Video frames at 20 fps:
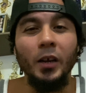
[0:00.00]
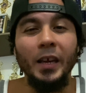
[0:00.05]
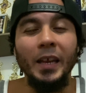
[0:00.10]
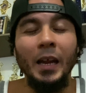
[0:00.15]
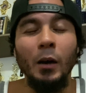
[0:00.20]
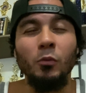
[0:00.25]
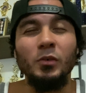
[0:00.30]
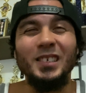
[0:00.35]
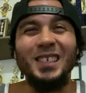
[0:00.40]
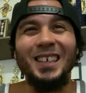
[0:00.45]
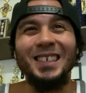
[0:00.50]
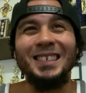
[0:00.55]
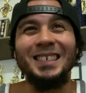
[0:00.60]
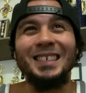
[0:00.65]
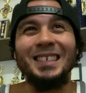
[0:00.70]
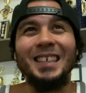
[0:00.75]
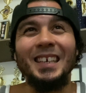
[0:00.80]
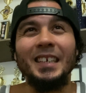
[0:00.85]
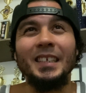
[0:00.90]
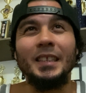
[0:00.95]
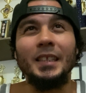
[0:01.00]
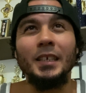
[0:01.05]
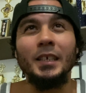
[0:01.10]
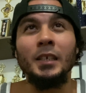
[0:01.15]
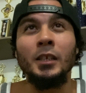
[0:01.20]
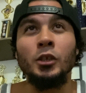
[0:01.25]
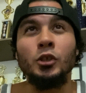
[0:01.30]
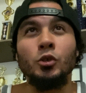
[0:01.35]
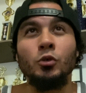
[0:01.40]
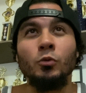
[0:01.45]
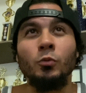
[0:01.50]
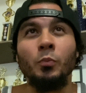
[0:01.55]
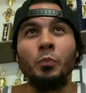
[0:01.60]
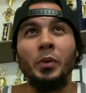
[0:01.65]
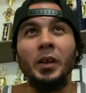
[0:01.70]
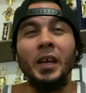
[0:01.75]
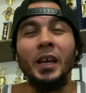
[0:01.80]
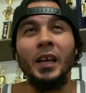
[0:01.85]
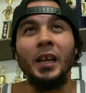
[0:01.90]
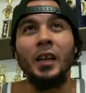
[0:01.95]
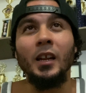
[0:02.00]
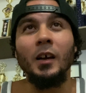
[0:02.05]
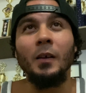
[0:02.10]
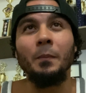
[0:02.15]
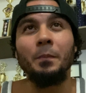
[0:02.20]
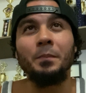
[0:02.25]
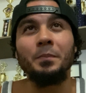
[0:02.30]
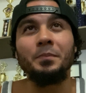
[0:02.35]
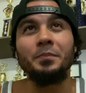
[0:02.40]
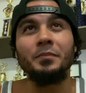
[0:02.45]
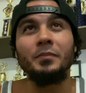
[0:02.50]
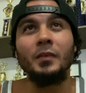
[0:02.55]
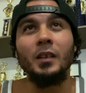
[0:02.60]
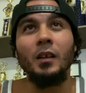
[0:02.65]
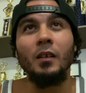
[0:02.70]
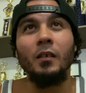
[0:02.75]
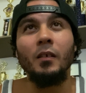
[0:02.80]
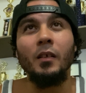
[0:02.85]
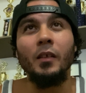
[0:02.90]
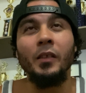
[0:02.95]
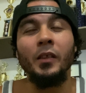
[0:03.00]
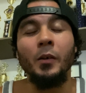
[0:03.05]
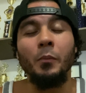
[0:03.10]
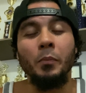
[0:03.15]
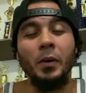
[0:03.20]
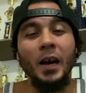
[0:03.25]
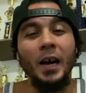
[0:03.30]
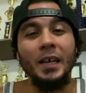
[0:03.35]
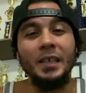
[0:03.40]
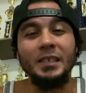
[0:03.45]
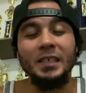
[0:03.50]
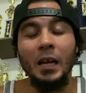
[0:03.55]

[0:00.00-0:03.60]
and I was addicted to being the best.